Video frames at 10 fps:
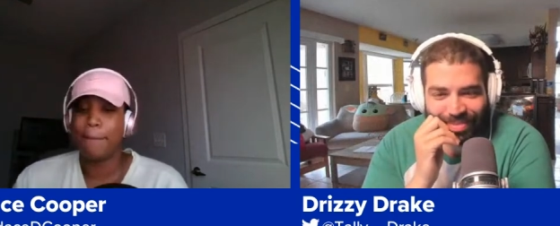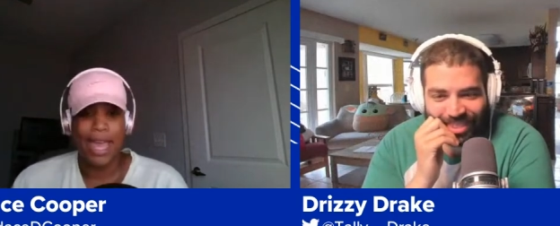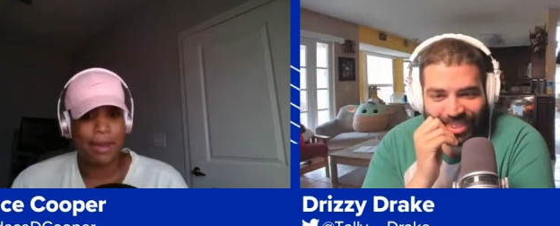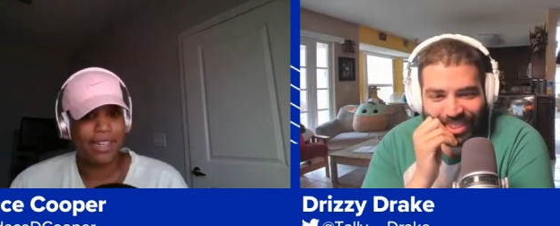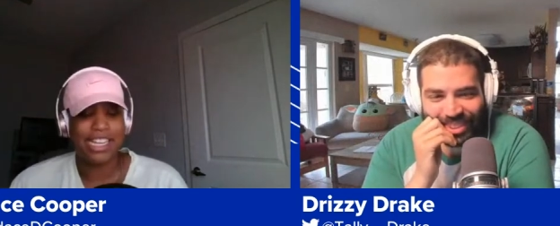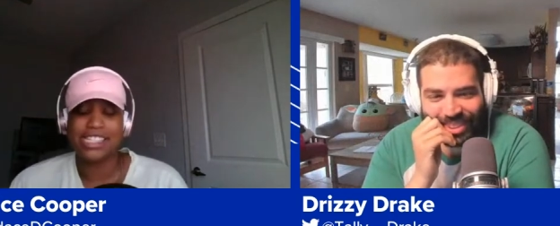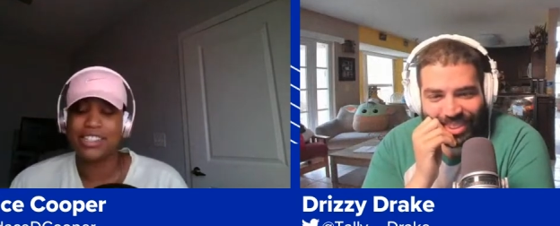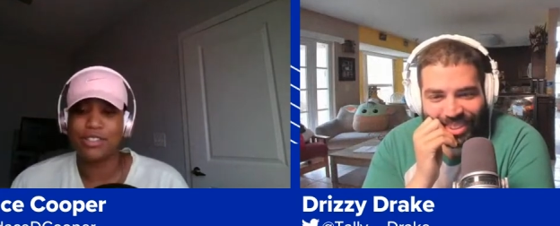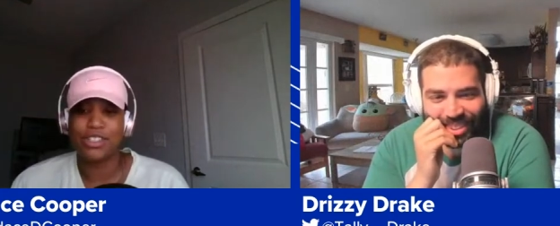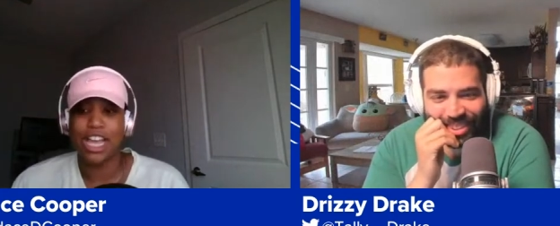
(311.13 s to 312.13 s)
Speaker 1: Bateman needs
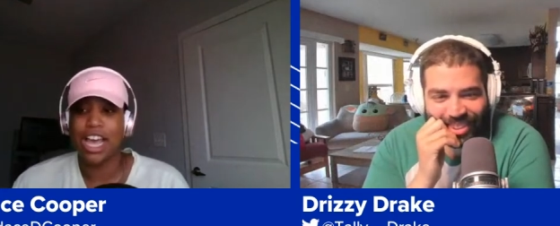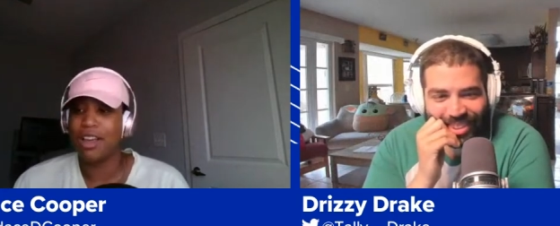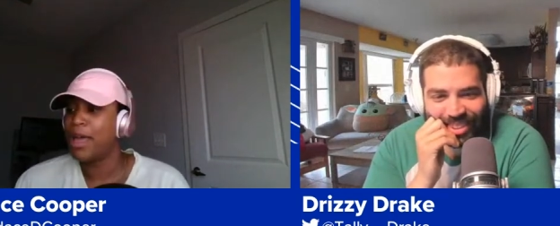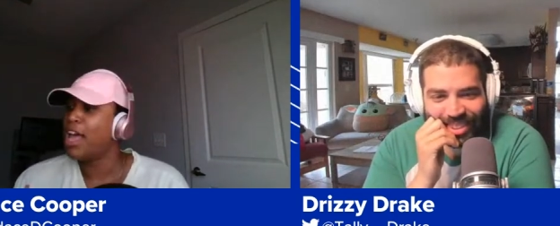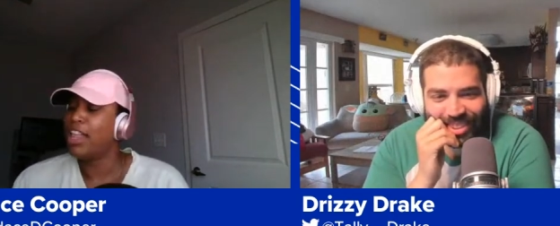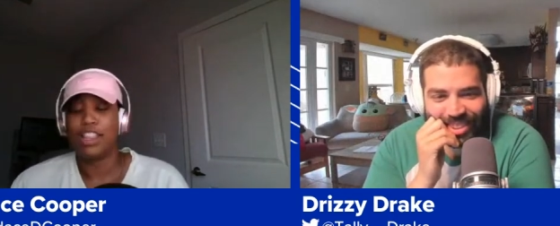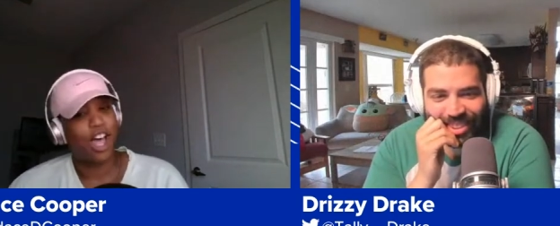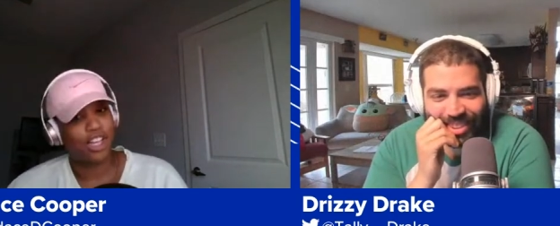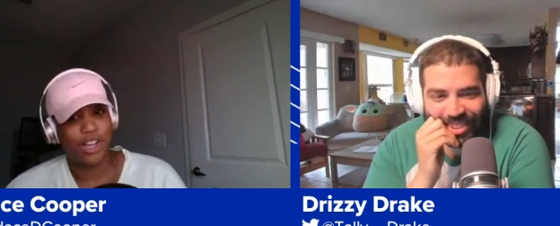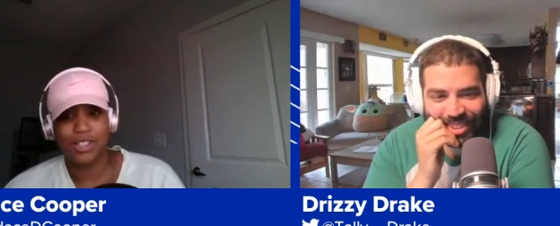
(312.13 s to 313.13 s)
a new job.
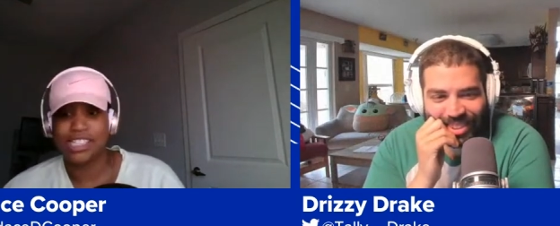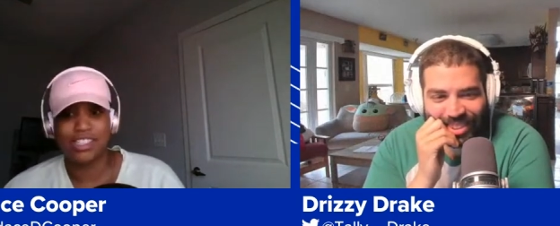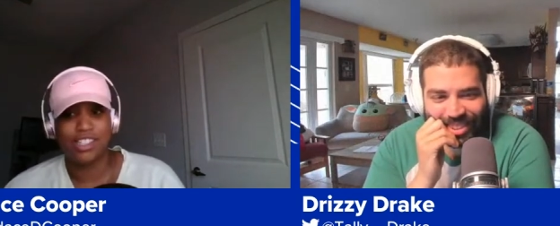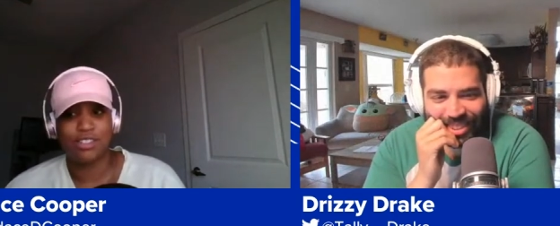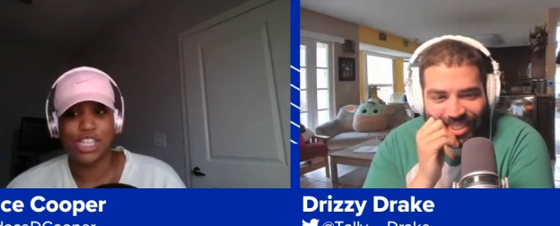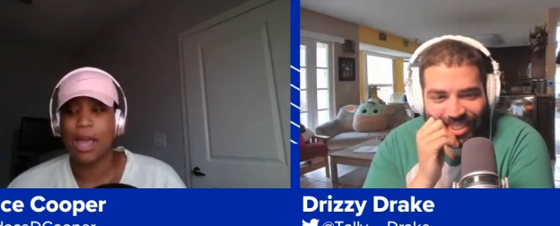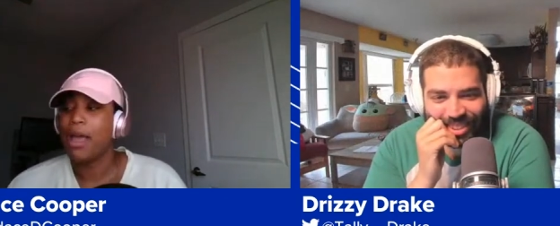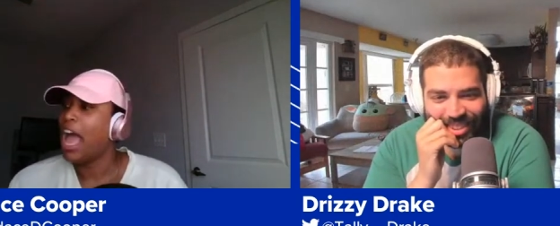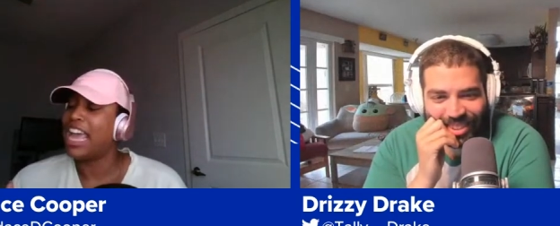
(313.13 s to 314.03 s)
Longo needs a new job.